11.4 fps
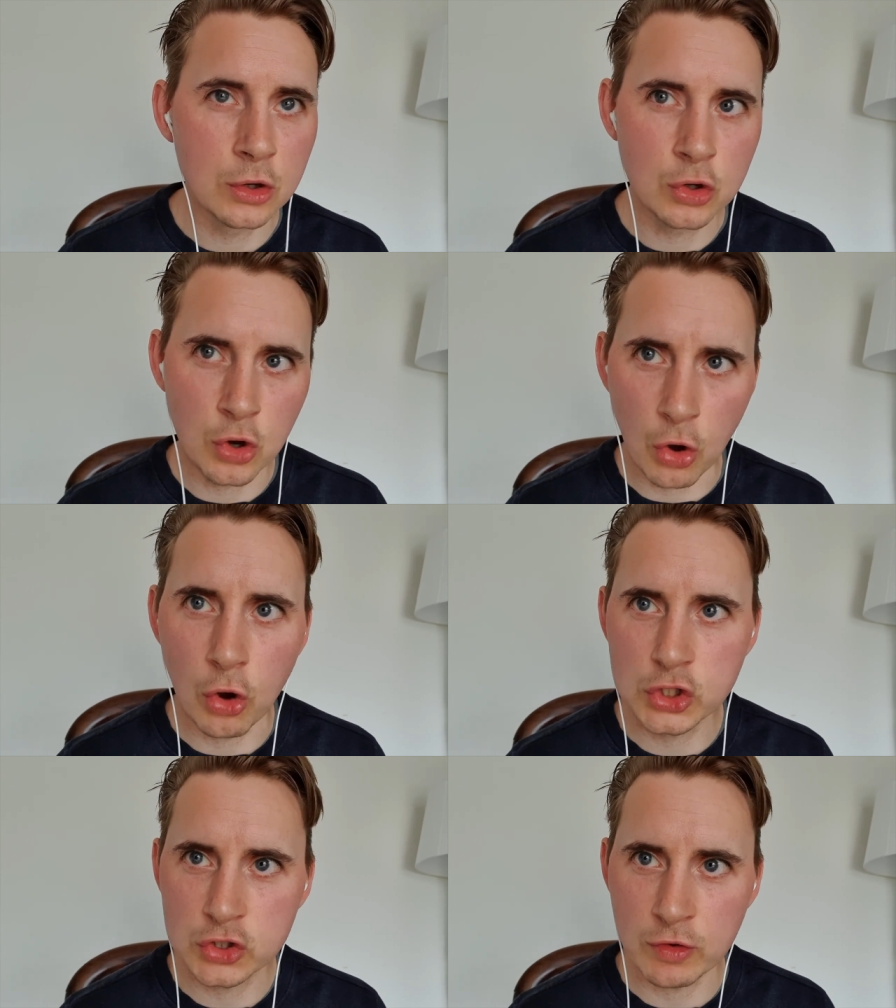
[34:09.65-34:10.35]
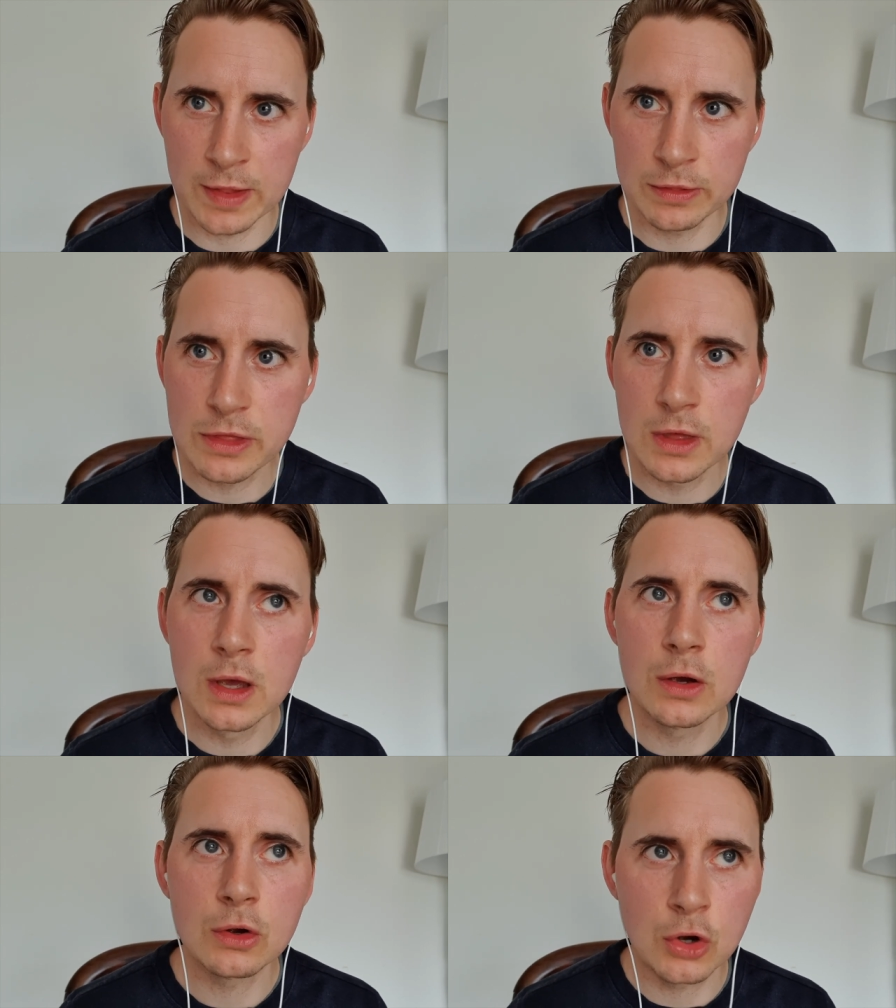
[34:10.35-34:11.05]
core strength,
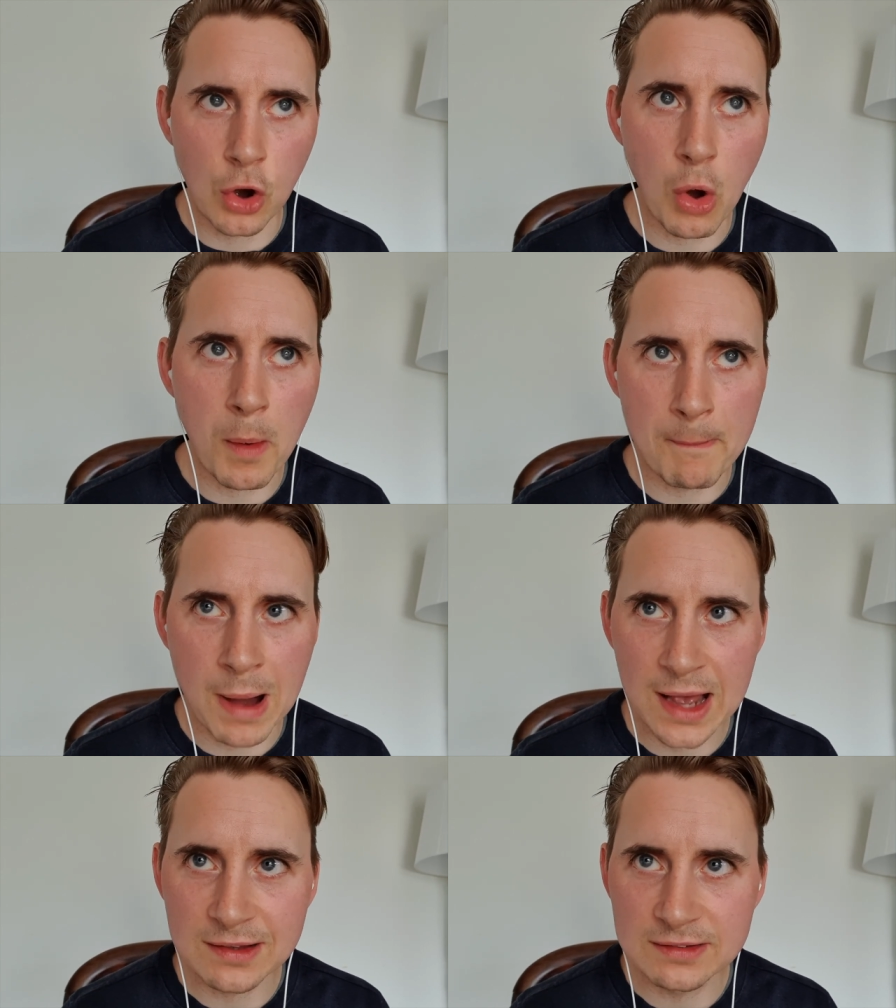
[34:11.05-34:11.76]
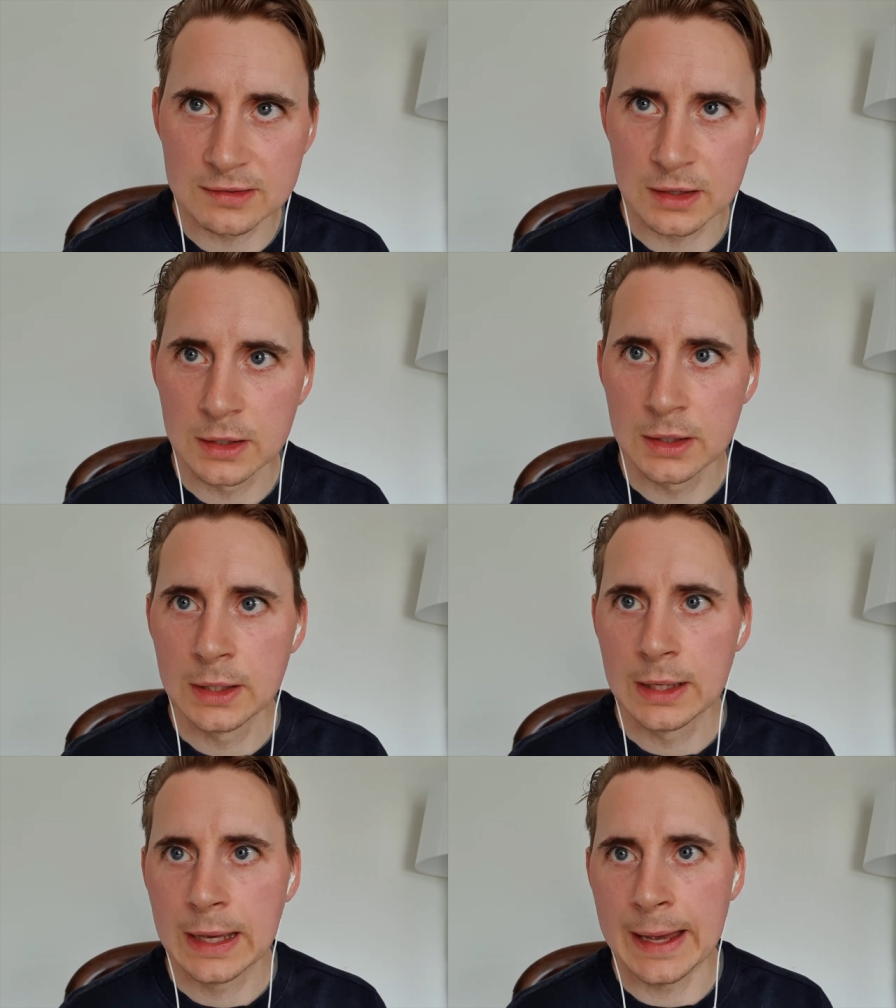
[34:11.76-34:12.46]
core mass
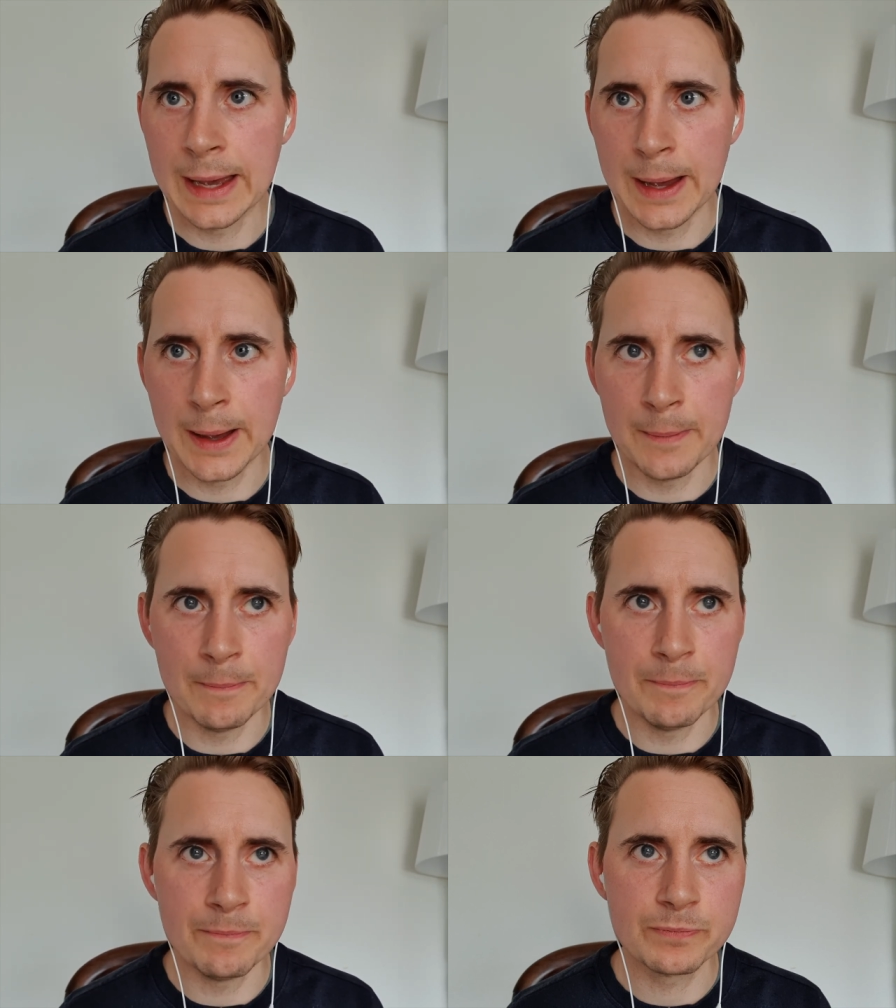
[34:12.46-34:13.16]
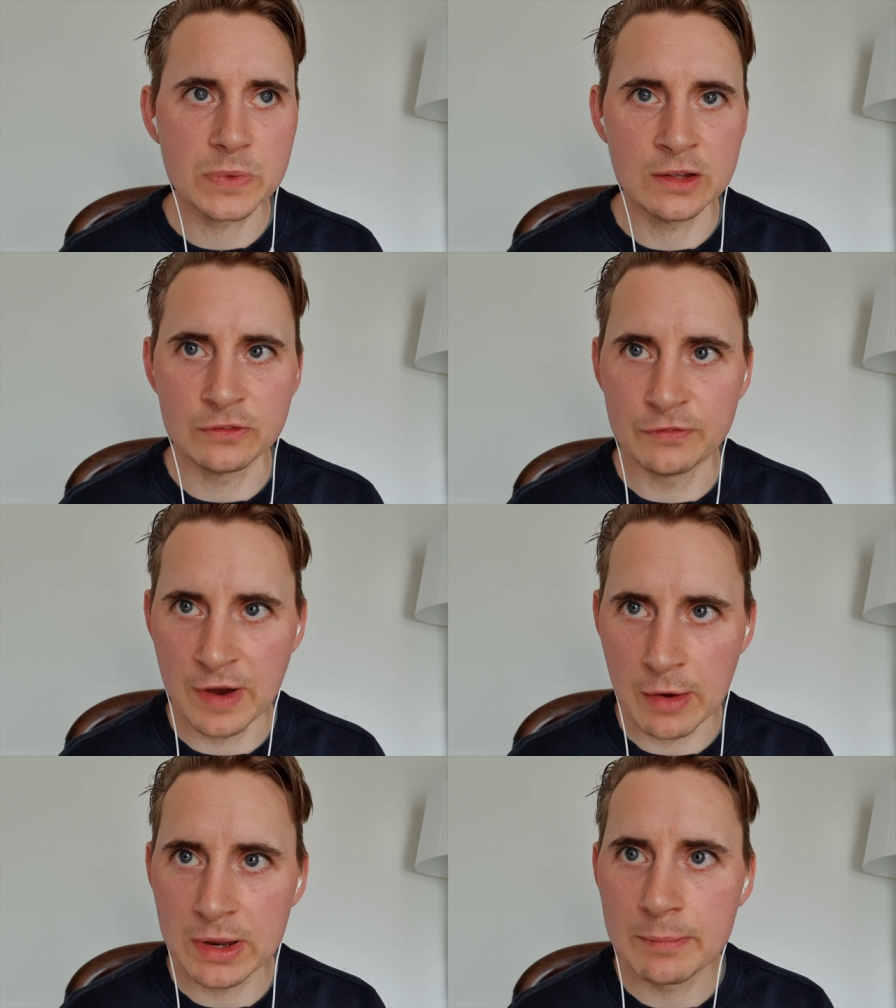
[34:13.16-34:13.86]
um, is
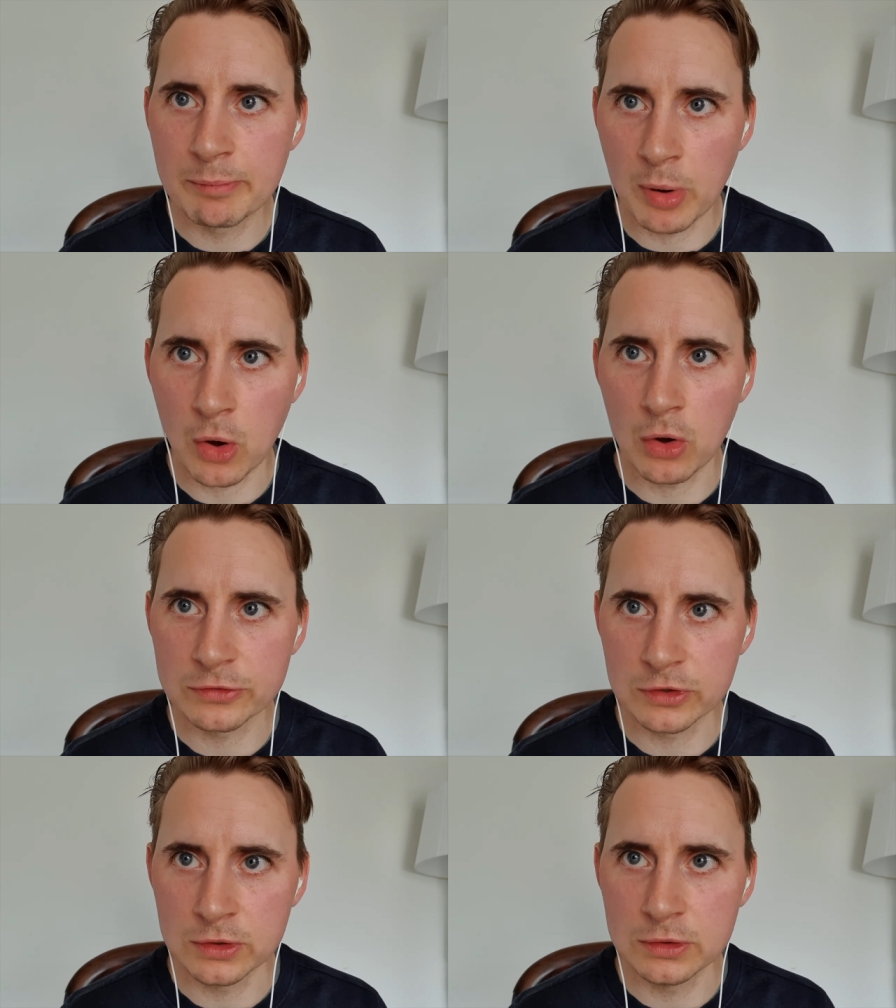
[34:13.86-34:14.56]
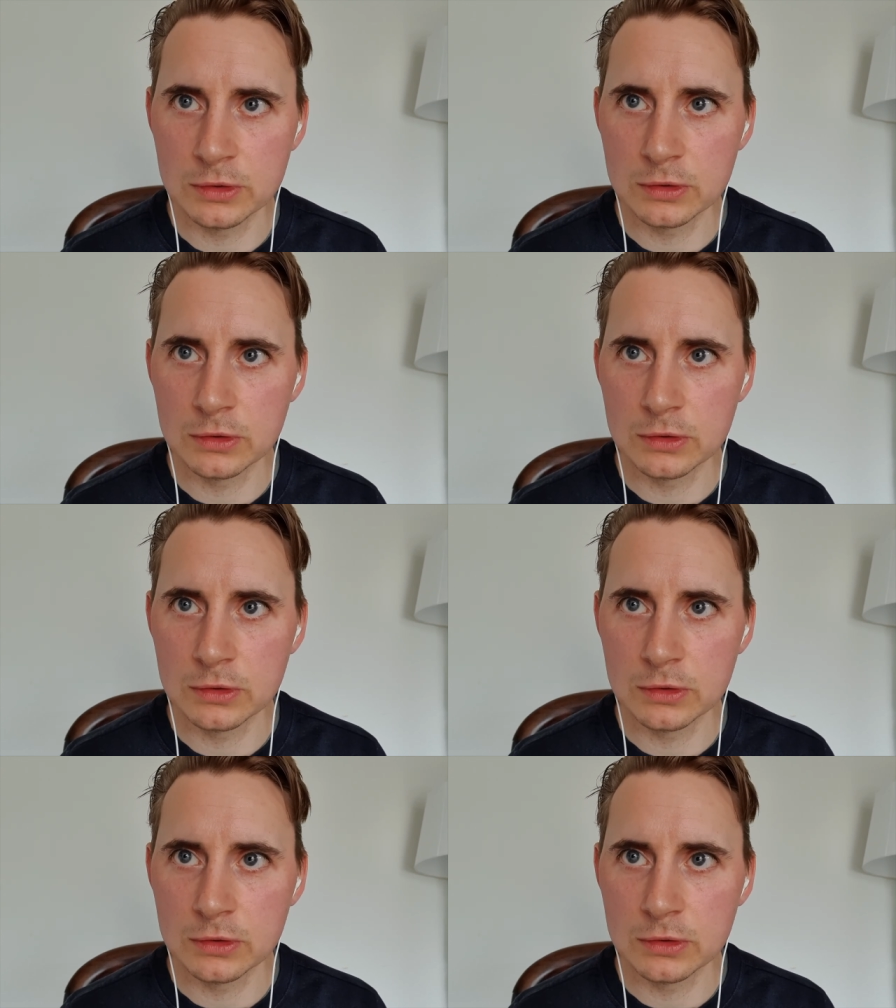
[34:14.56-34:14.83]
very important